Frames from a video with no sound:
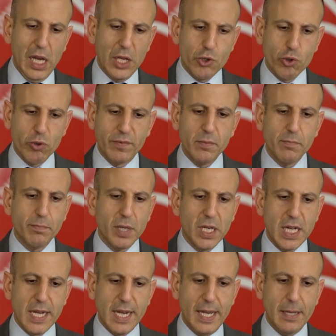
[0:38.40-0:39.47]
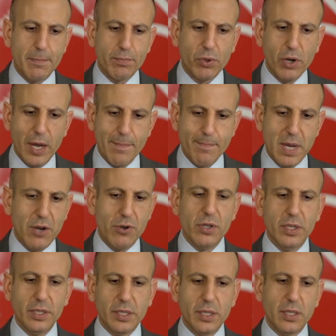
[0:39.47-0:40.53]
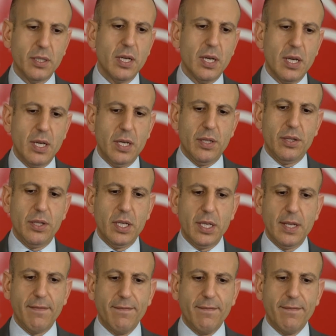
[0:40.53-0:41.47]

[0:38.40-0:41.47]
driven by primarily the